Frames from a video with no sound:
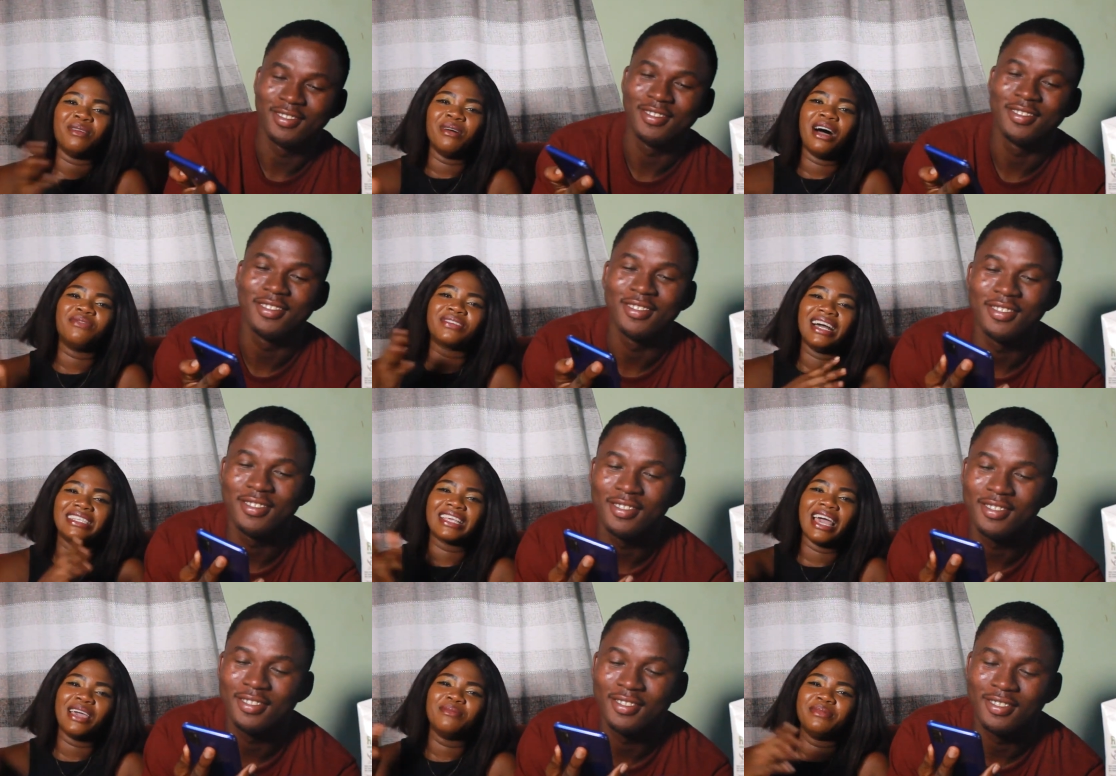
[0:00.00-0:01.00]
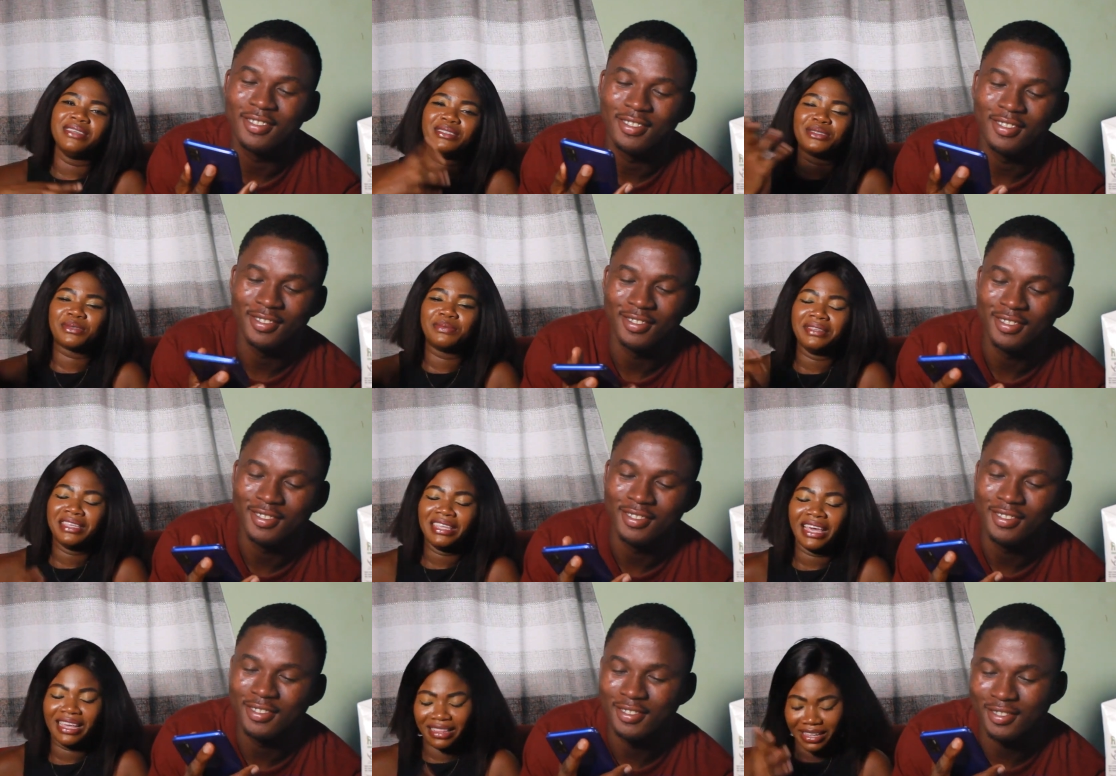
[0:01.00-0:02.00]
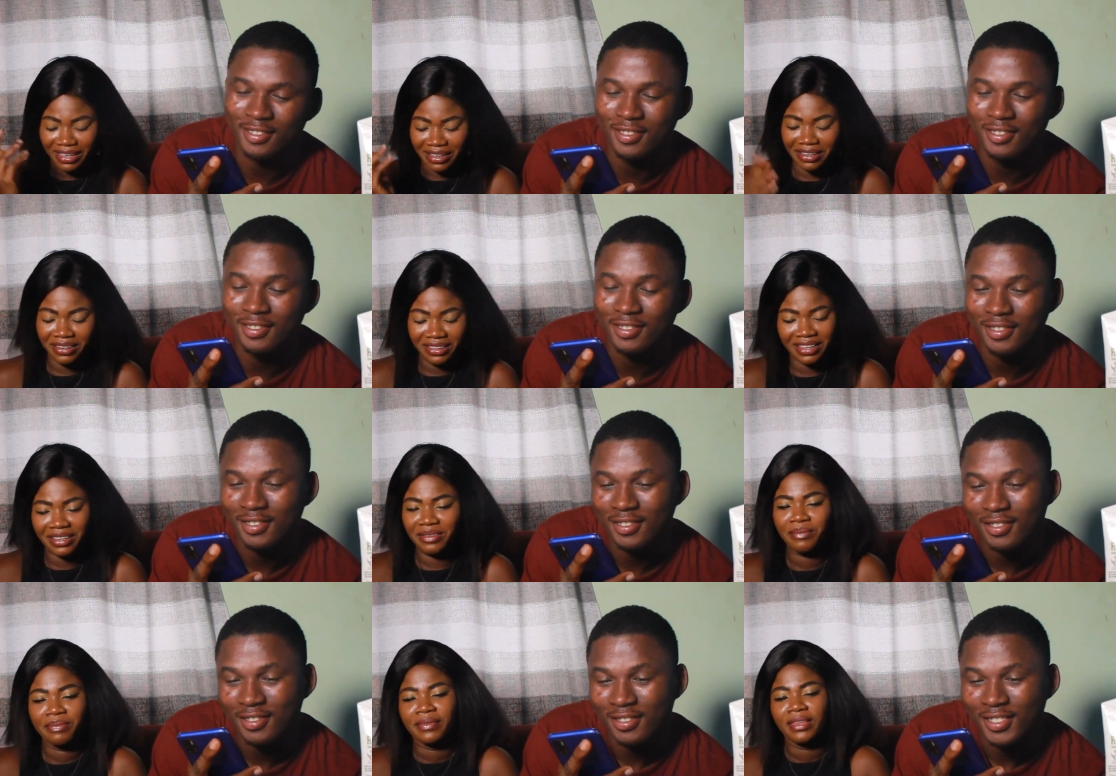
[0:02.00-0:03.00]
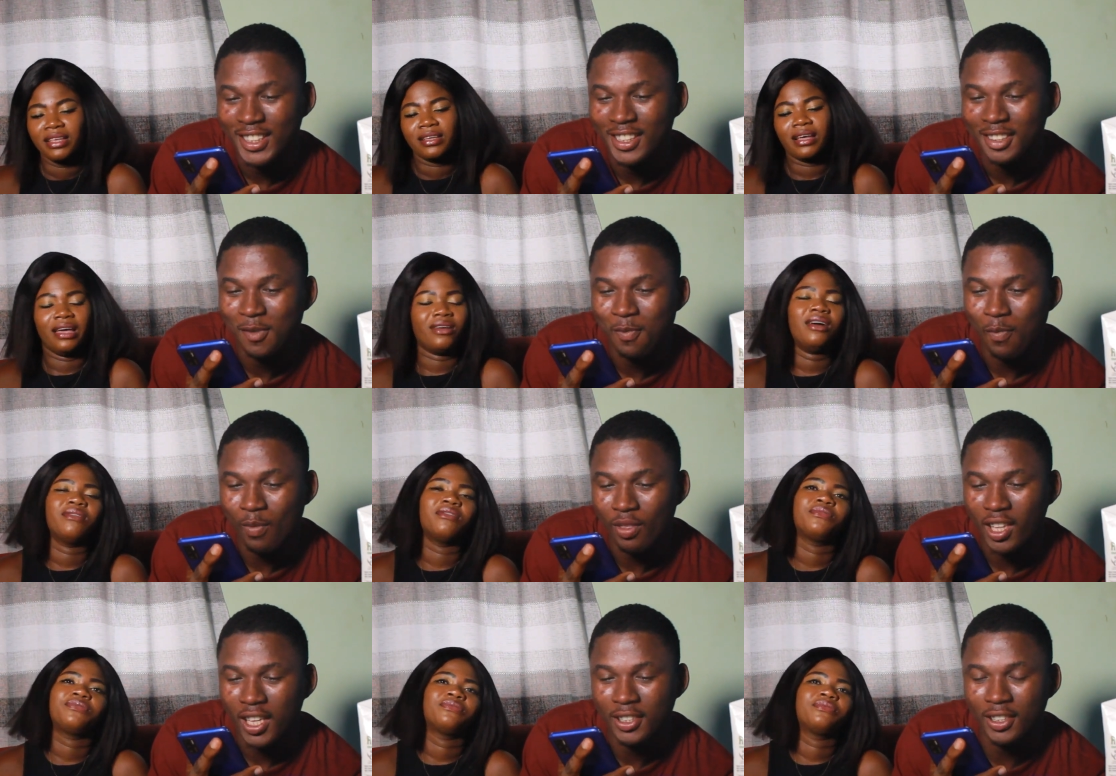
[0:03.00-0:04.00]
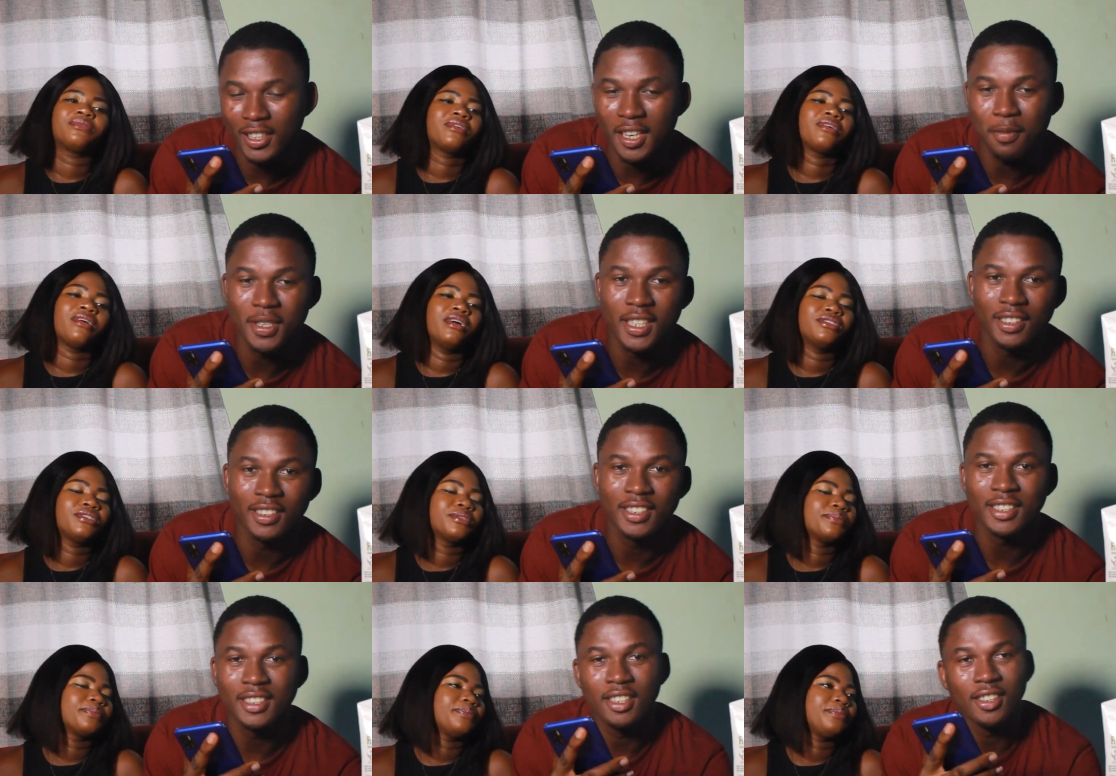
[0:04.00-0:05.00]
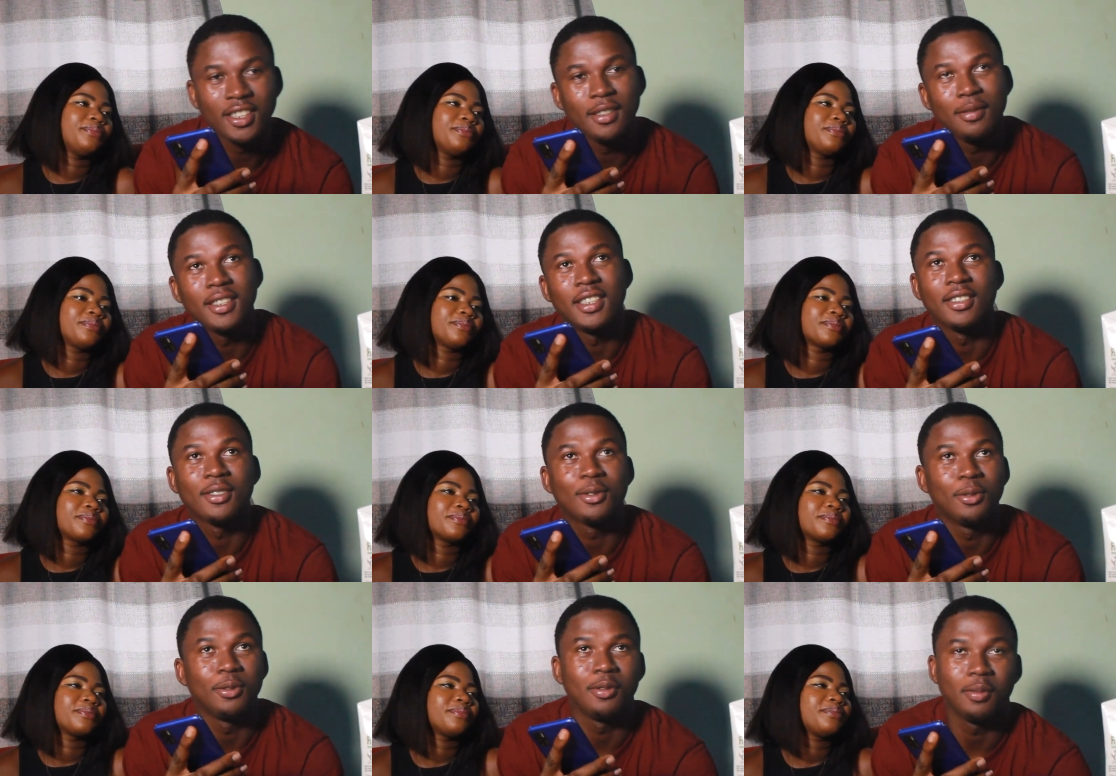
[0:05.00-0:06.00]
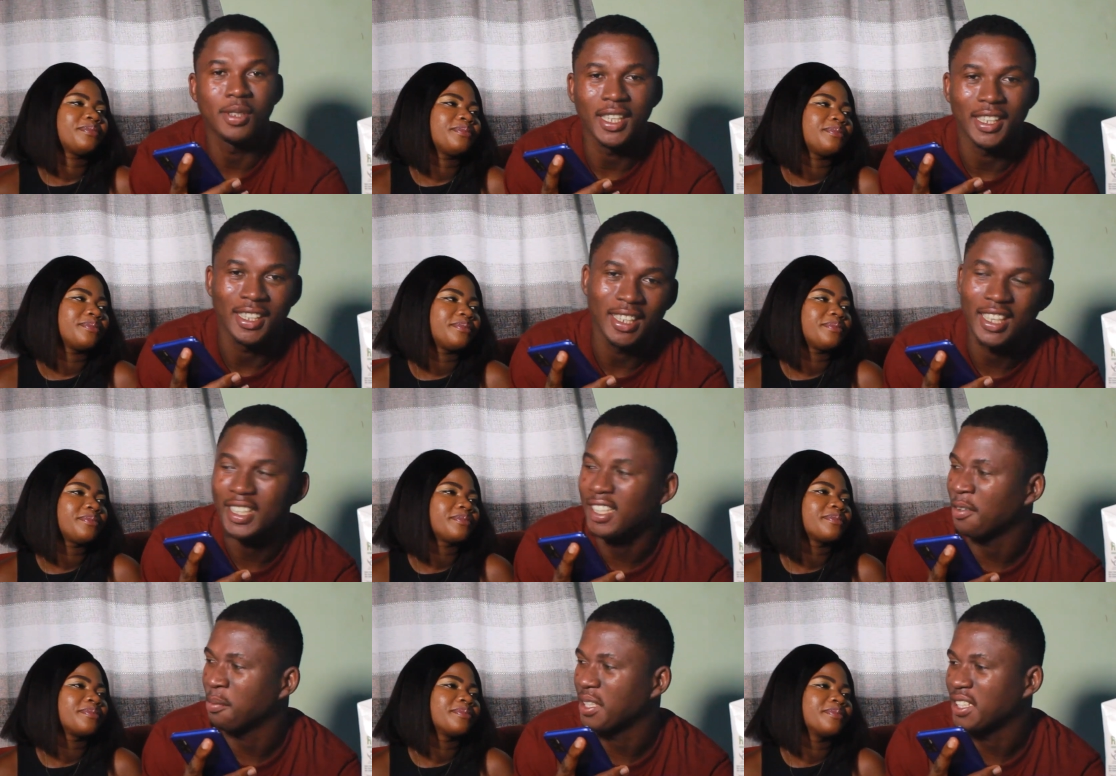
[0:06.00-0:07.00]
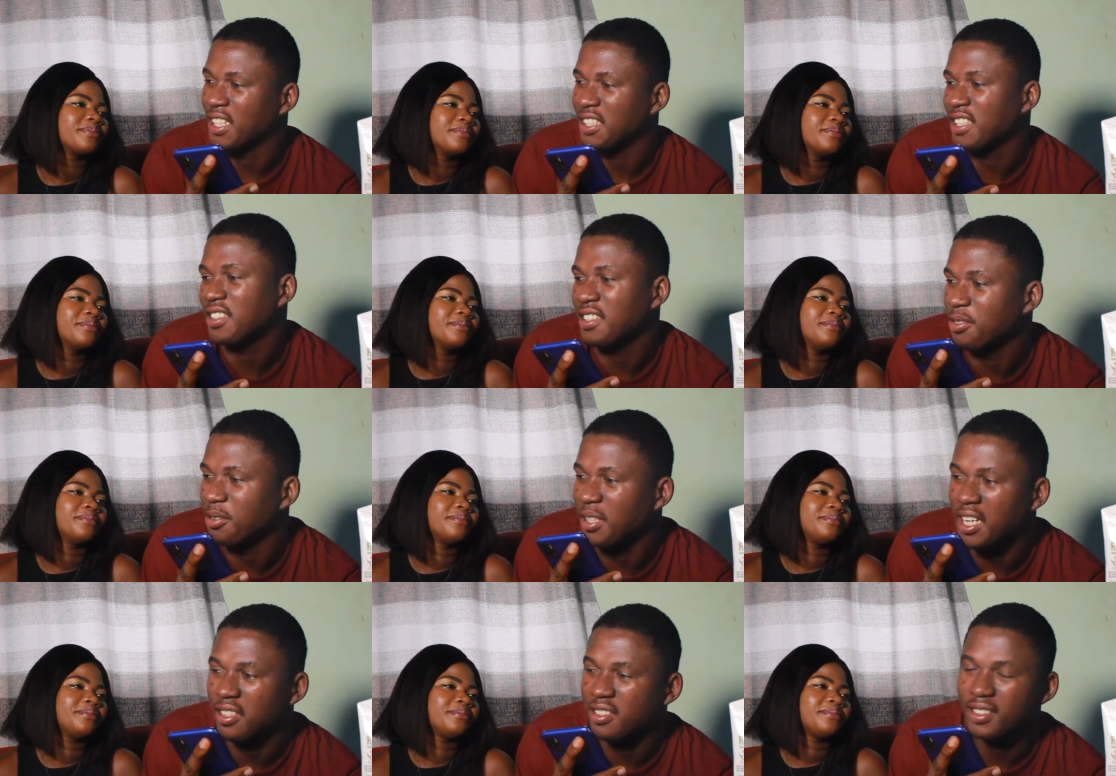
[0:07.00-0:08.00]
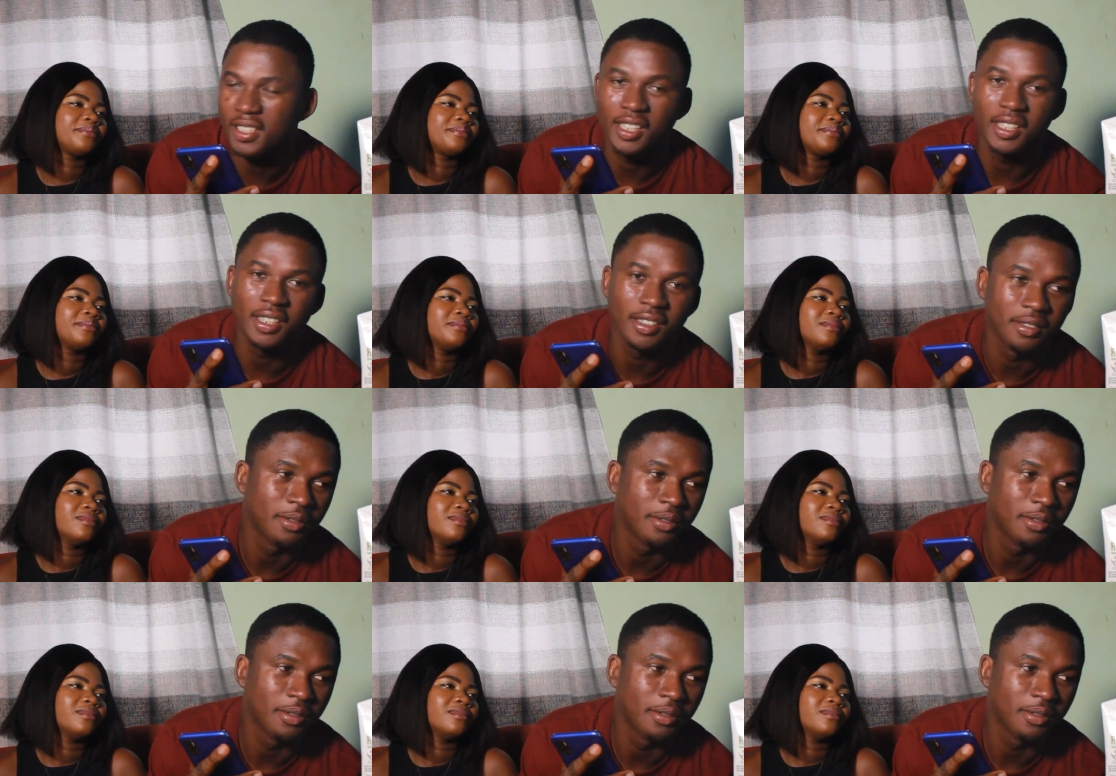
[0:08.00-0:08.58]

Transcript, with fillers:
Speaker 1: and half cast guy beats me. Yeah, that kind of thing.
Speaker 2: I don't have a. So I mean, this girl came to the school. Me, I did like her, but I just didn't know how to say it.